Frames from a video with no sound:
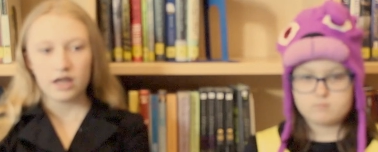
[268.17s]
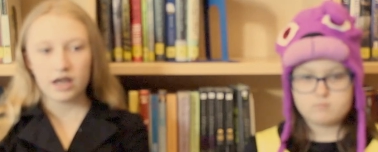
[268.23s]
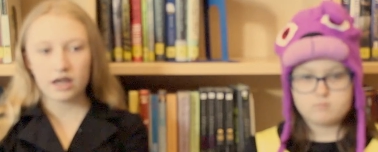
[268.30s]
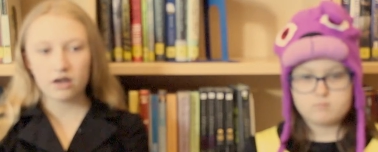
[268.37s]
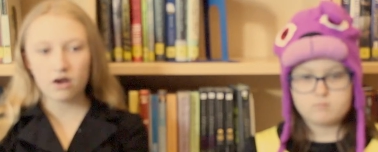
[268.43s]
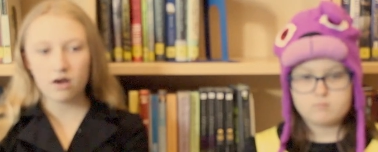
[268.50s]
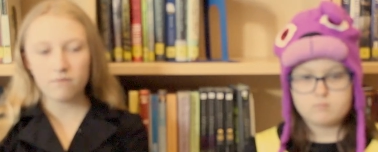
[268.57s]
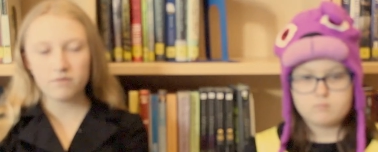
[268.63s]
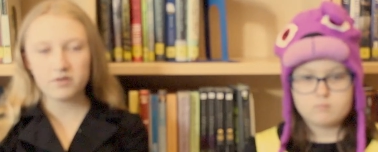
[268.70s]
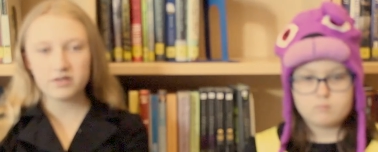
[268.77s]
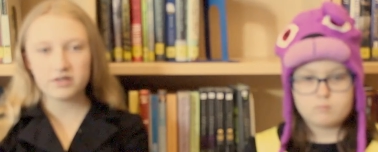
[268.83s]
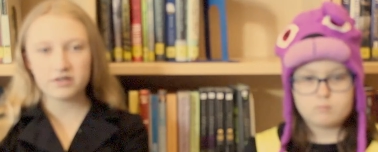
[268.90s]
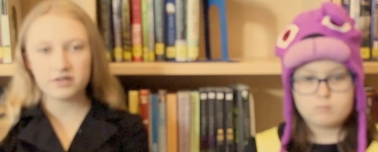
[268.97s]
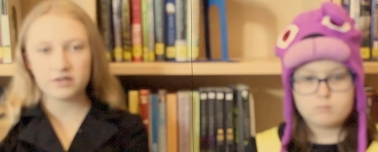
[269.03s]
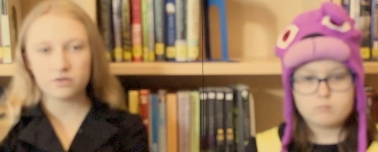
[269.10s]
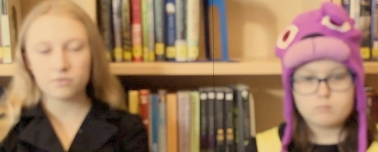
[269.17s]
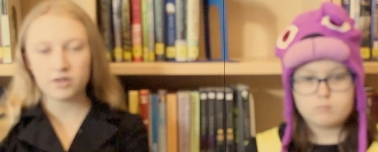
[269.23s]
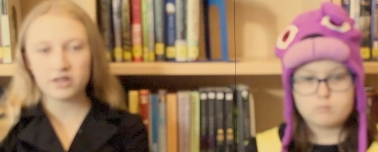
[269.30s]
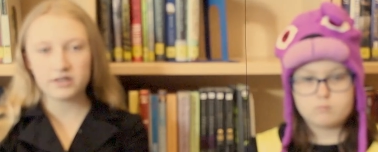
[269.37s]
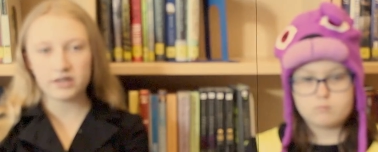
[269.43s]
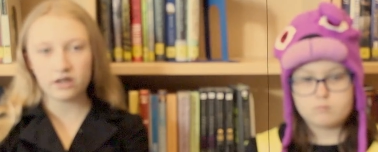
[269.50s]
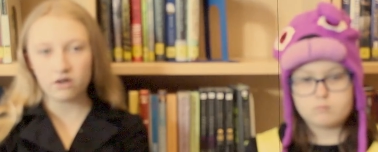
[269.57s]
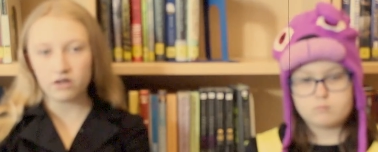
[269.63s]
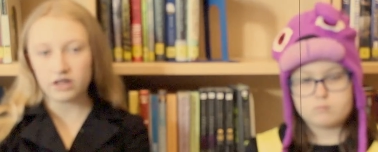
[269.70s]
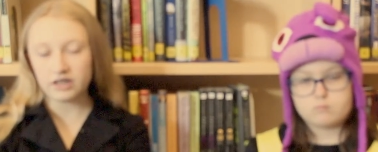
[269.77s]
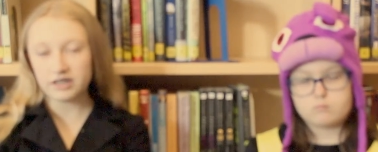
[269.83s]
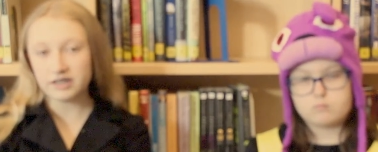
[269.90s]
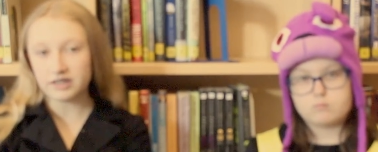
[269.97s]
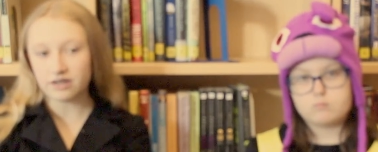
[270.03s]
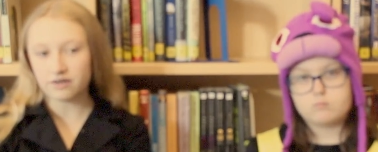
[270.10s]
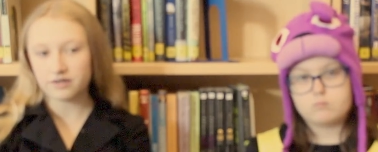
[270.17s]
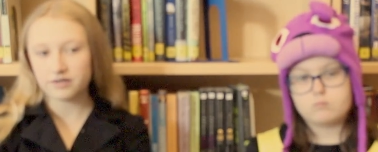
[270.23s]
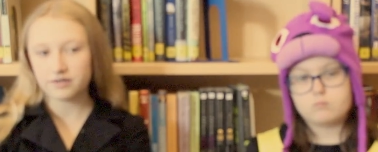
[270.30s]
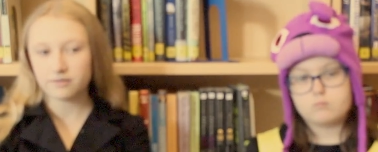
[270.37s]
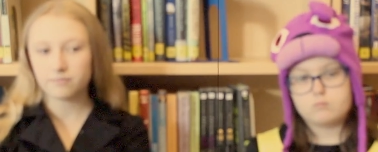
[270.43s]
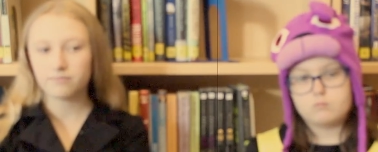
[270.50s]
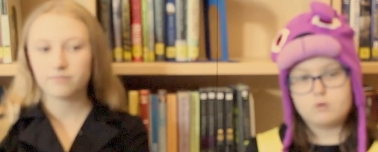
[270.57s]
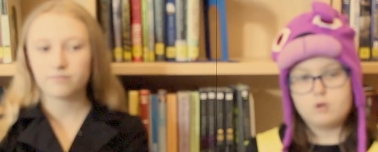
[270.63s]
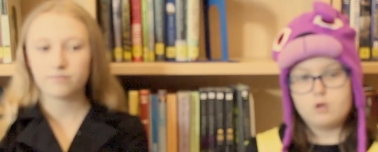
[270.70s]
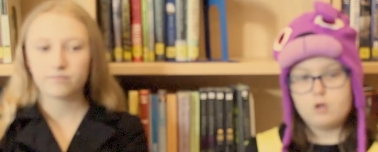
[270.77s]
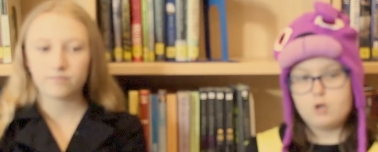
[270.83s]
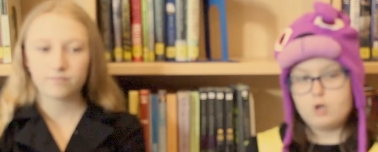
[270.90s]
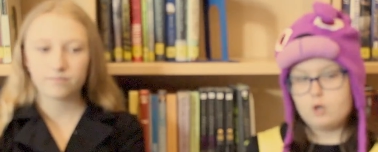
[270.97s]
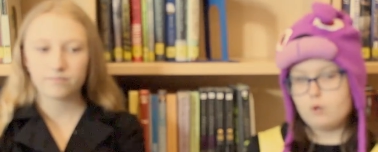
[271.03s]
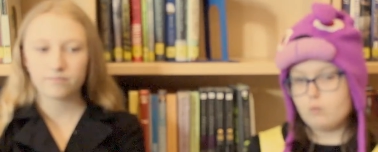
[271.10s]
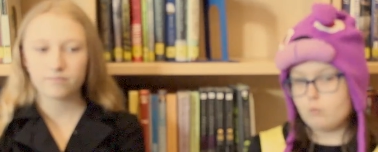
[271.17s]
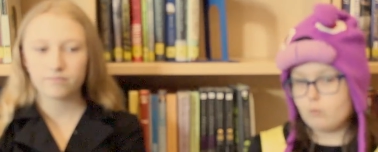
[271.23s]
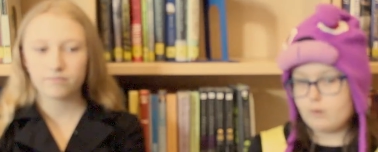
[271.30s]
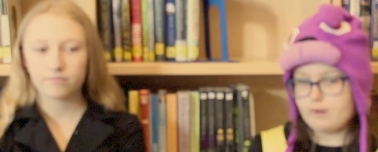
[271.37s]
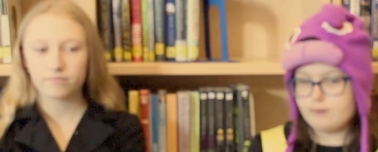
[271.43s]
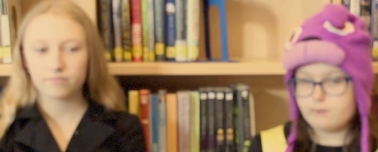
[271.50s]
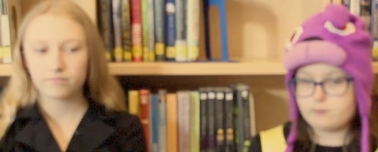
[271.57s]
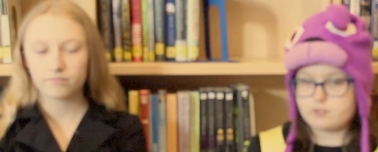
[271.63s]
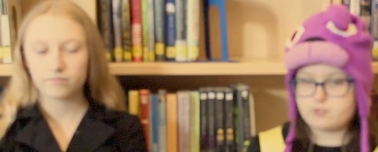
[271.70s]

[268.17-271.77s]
Speaker 1: at conferences this week to get all the details. Well, the